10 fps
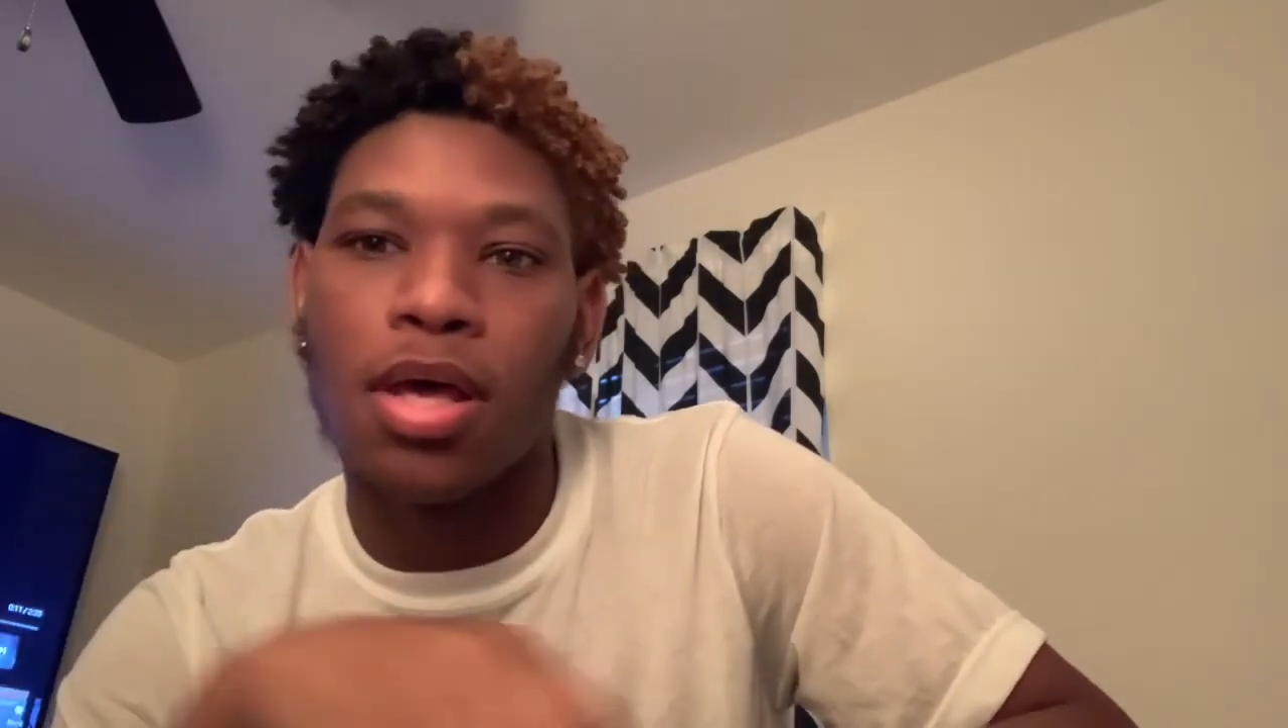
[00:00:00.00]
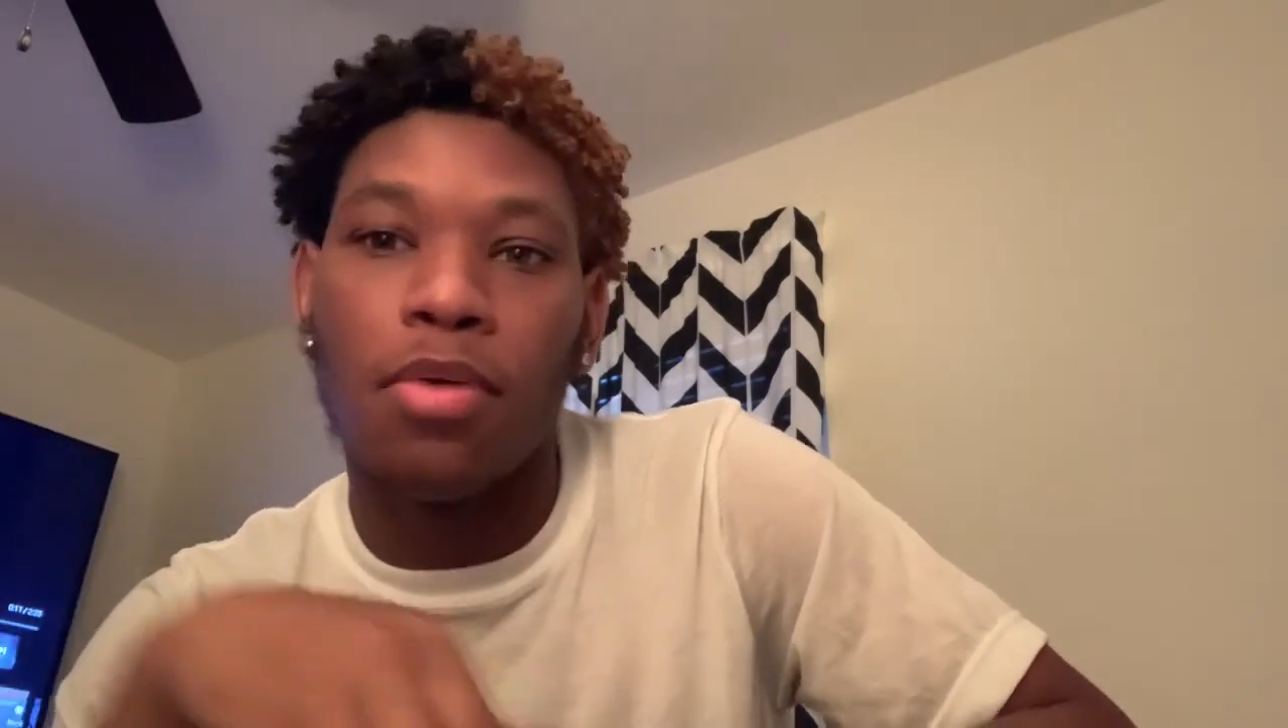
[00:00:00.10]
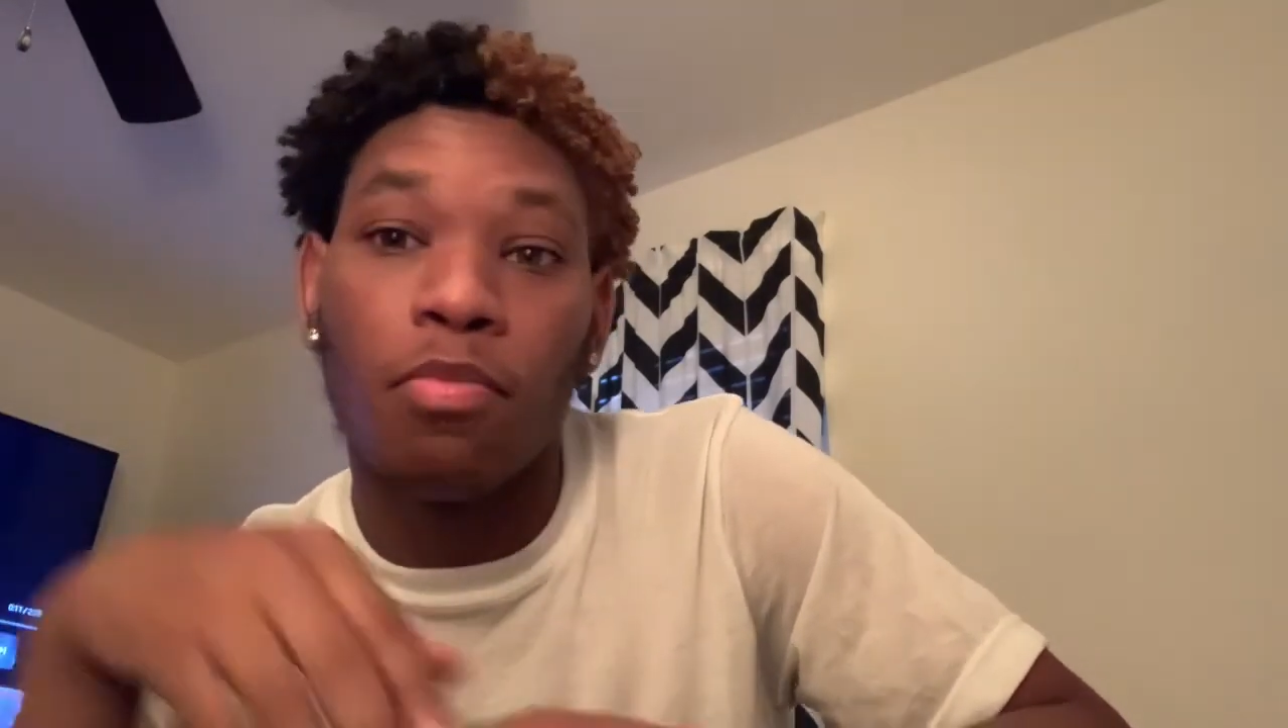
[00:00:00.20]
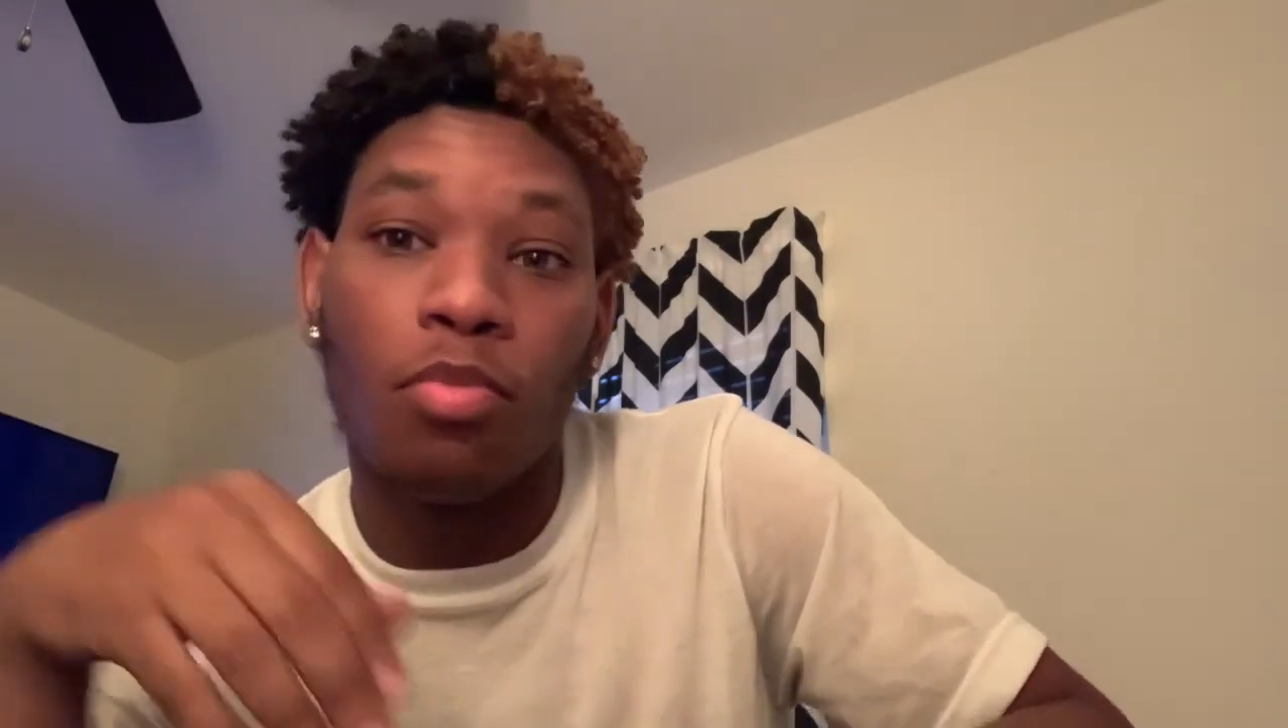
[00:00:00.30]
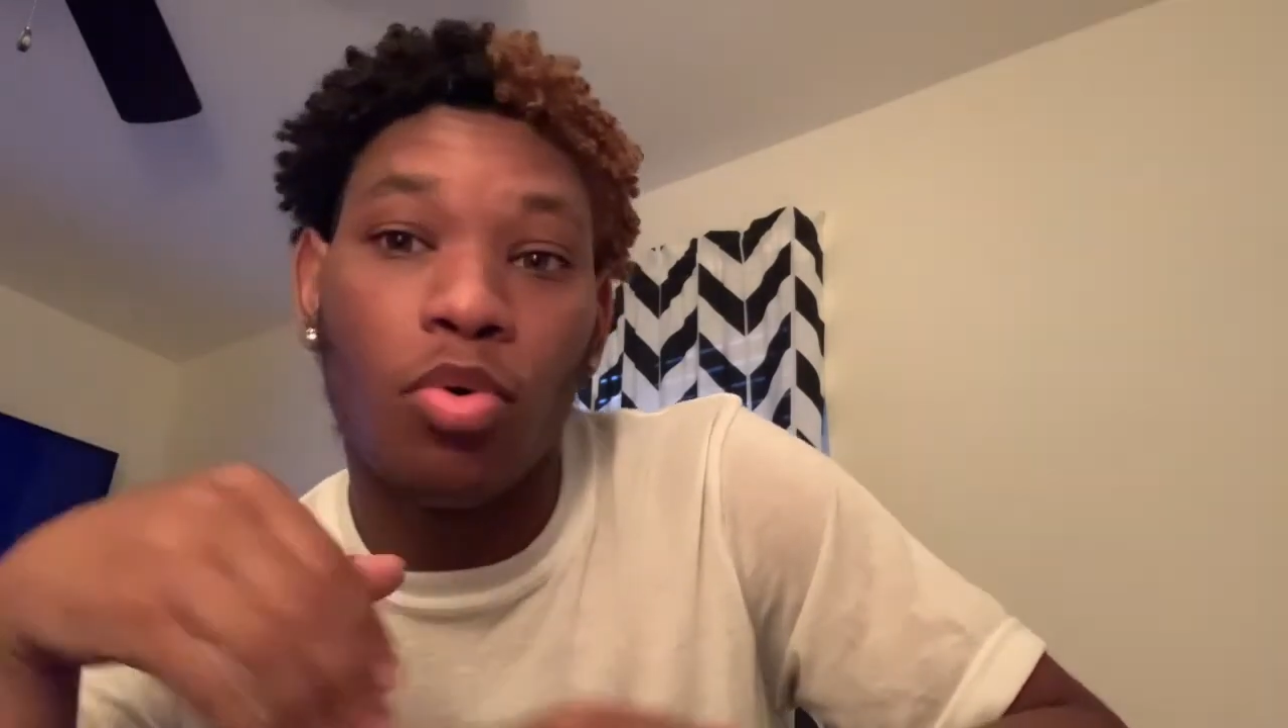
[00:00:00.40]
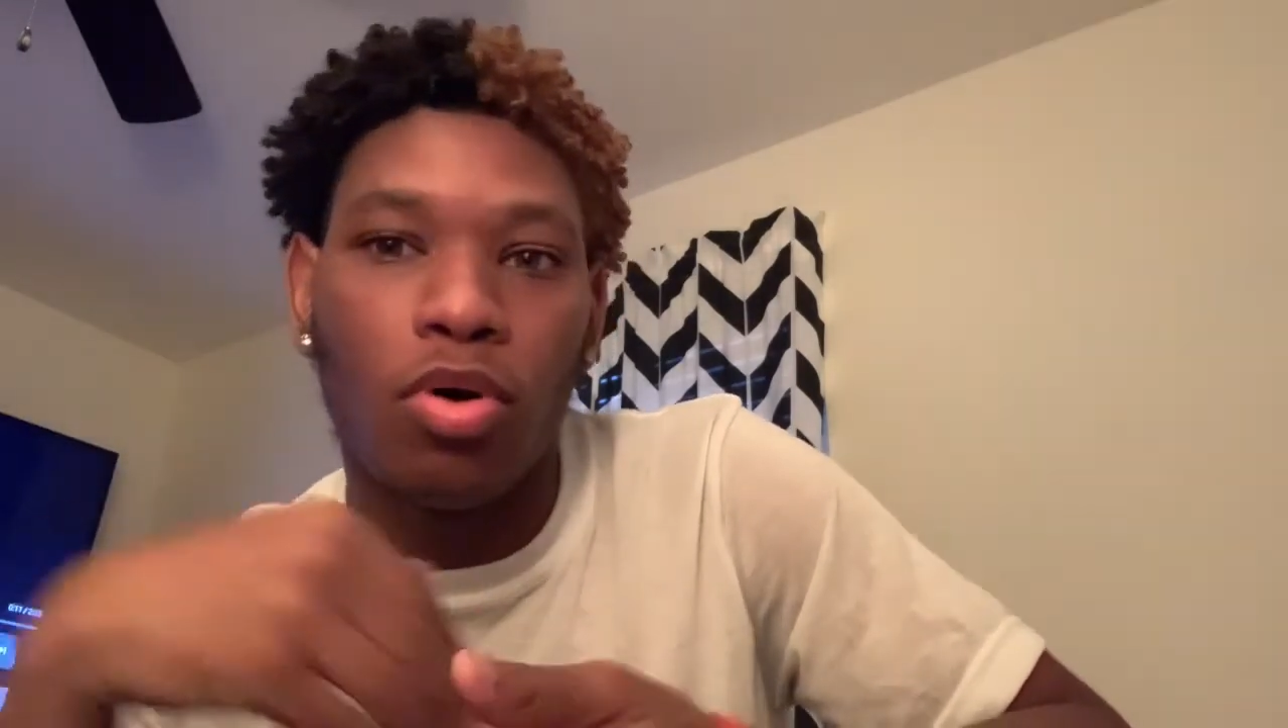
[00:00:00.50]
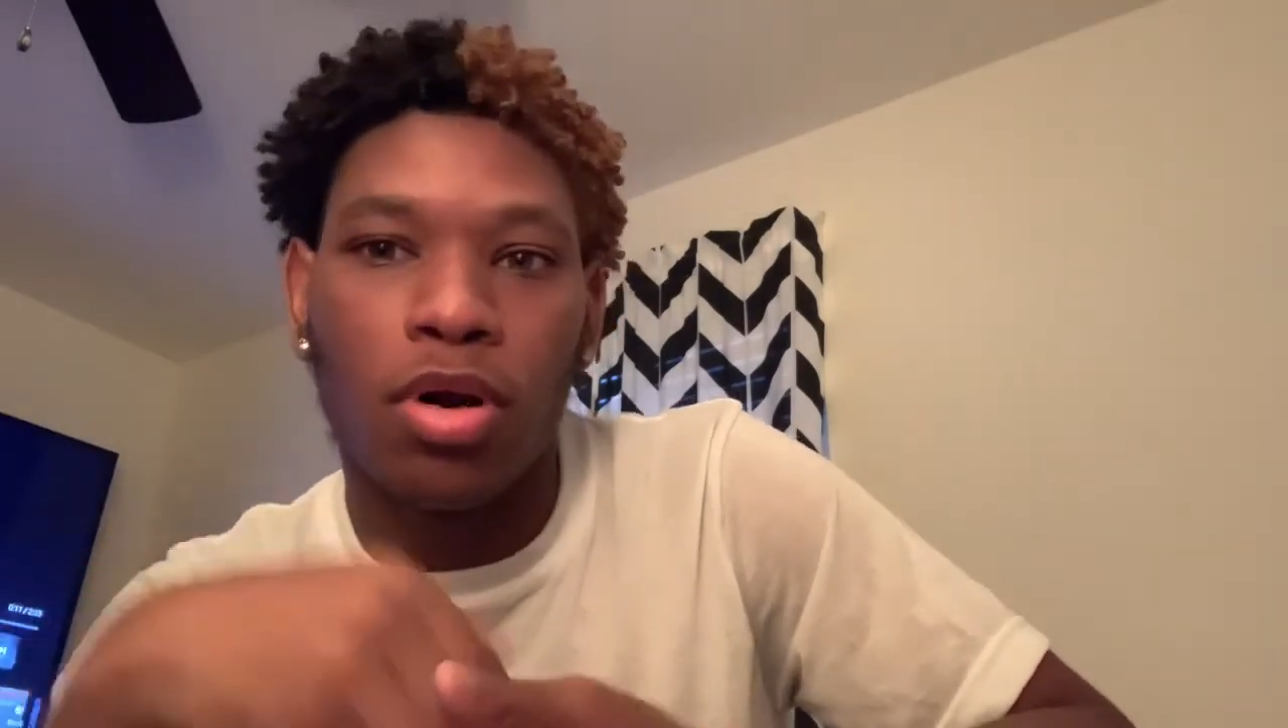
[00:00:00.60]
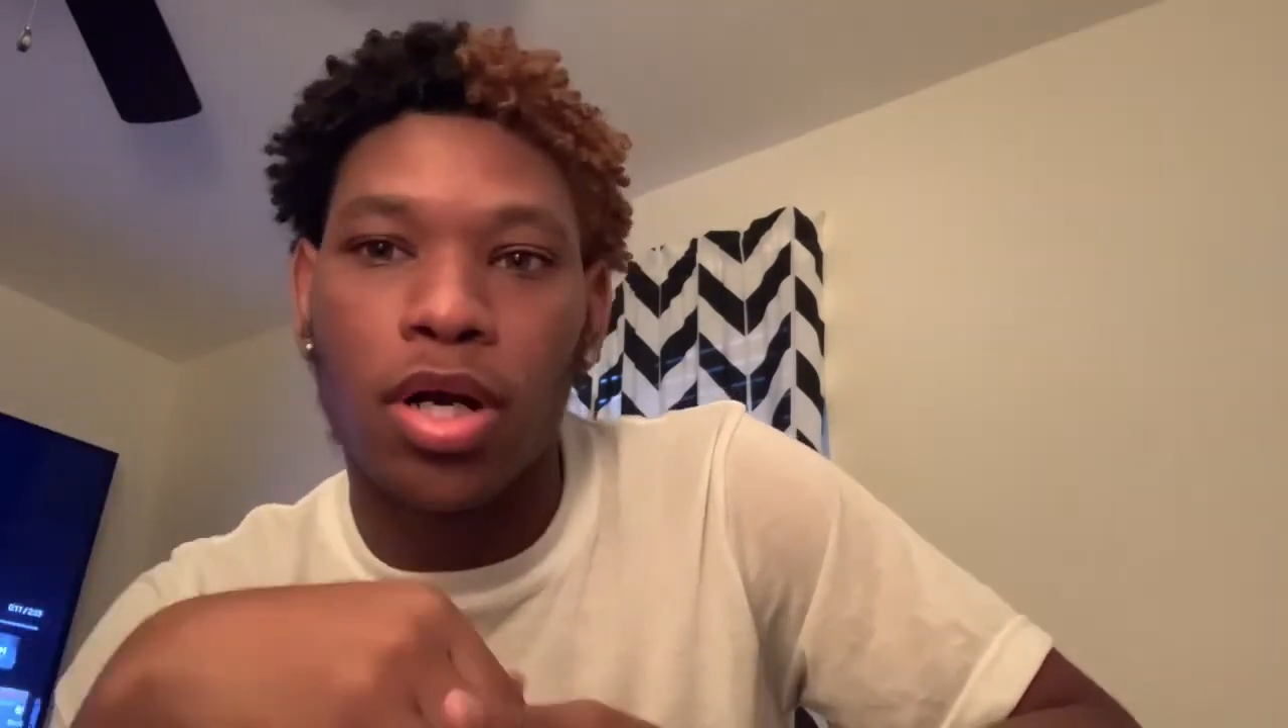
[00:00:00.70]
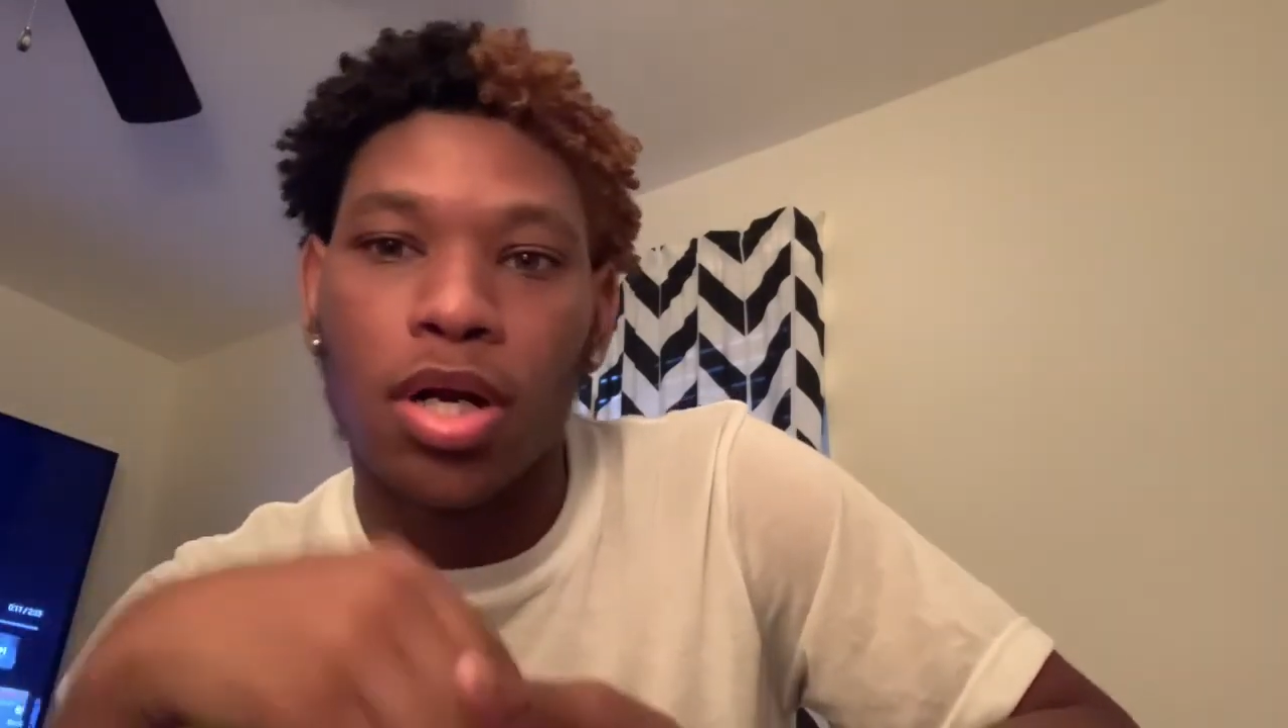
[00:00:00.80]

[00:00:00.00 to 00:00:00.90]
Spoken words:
more